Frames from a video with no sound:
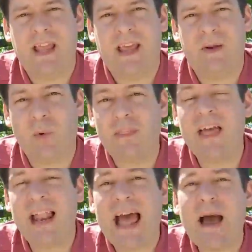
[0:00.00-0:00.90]
And when
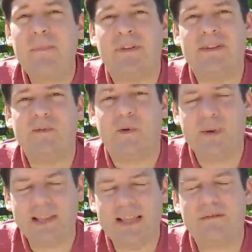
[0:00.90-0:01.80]
that happens, when
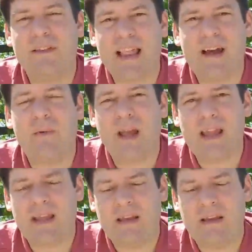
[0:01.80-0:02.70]
we live in that
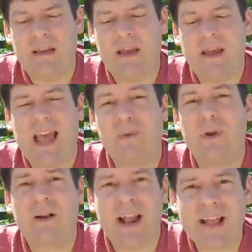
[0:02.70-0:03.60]
way and
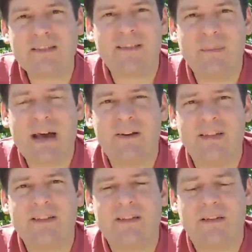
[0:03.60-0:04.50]
we are asked about
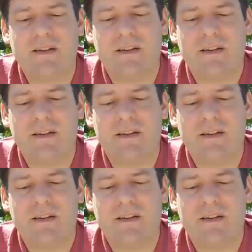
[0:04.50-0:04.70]
it,